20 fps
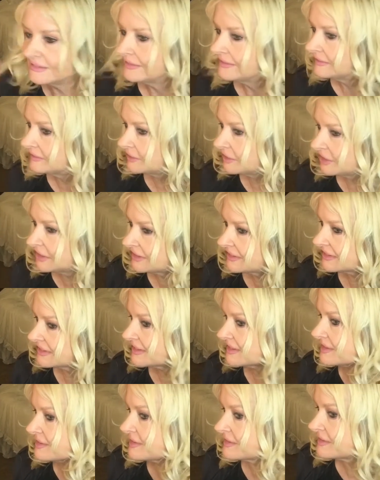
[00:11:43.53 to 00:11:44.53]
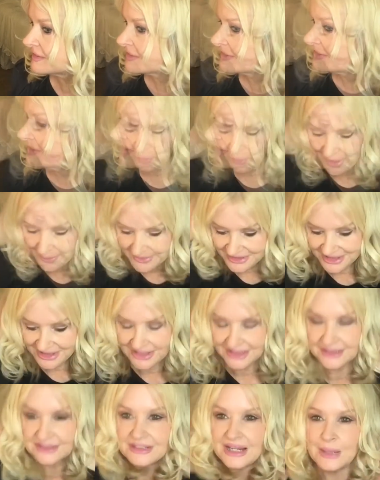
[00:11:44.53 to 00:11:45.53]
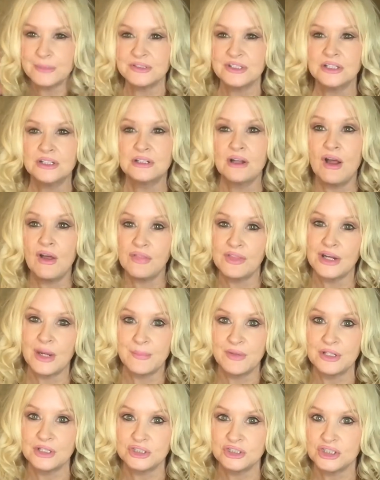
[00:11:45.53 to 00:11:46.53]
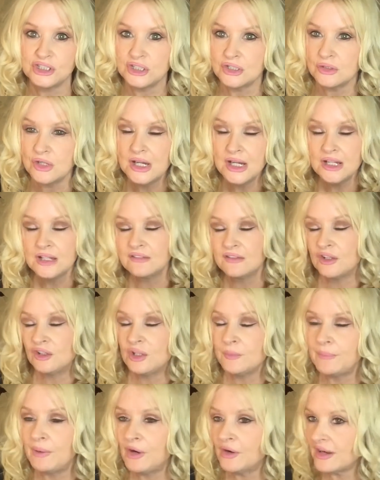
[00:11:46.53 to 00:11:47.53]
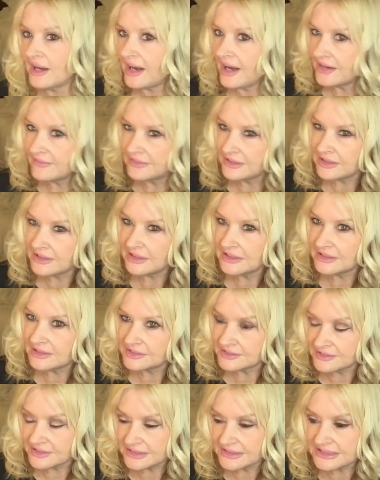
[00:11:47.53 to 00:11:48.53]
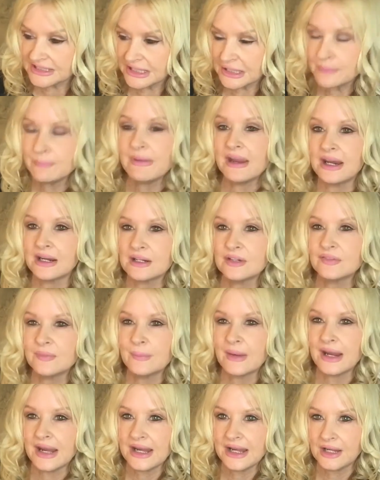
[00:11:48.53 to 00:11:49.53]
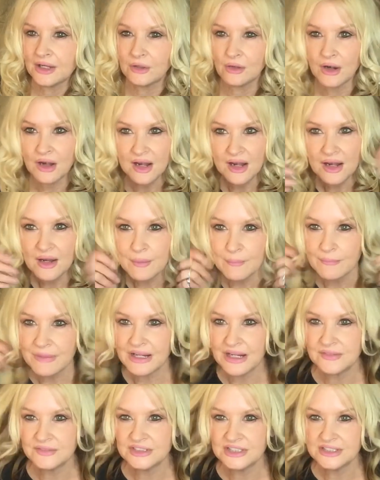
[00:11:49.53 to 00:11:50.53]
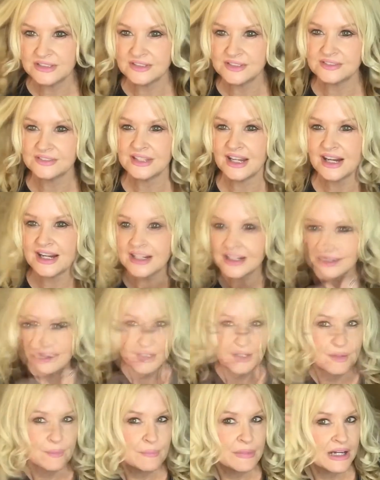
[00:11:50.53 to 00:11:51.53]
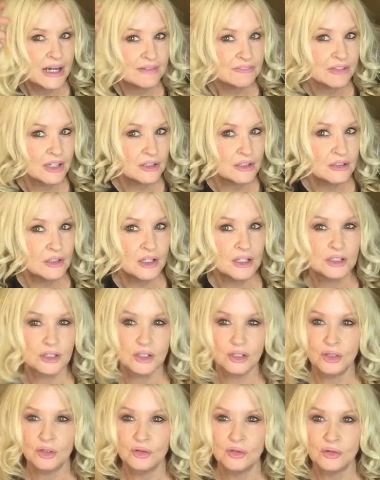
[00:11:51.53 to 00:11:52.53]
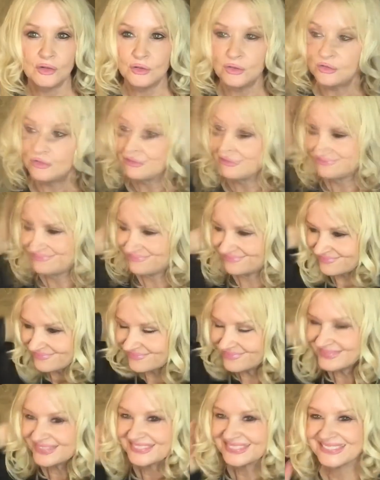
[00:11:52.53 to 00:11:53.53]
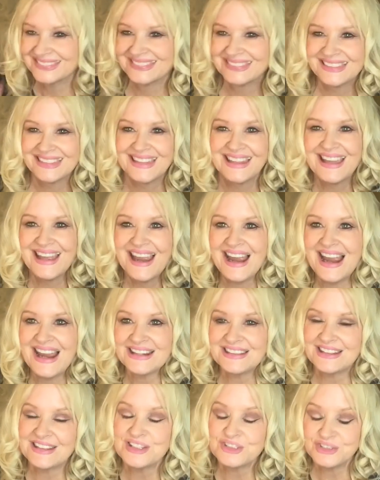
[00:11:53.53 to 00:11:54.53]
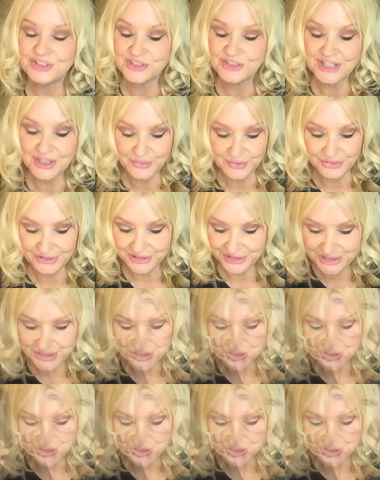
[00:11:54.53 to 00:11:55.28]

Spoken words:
Look at this. So I'm done. I'm done all that I'm going to do. The only part I haven't done is the dead back of my hair. But I've done the sides, but I've got a lot of curl. I think it turned out really cute.